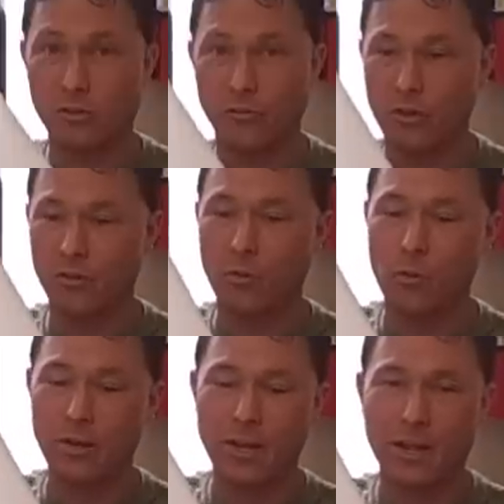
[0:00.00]
So if you don't have a
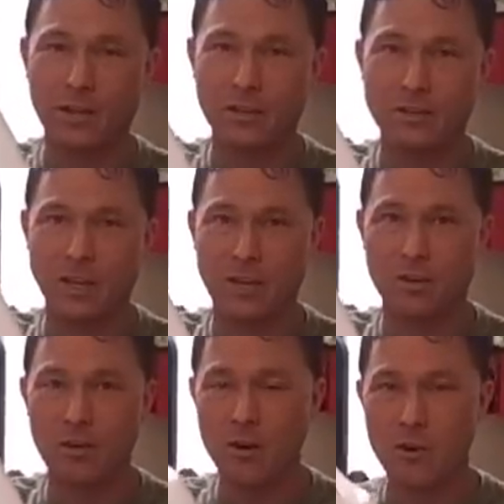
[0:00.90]
1 gallon
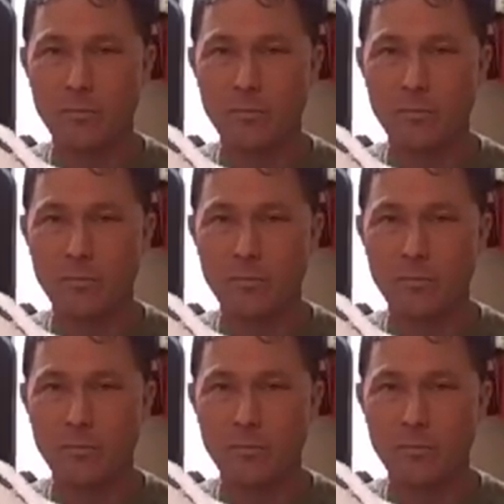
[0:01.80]
container,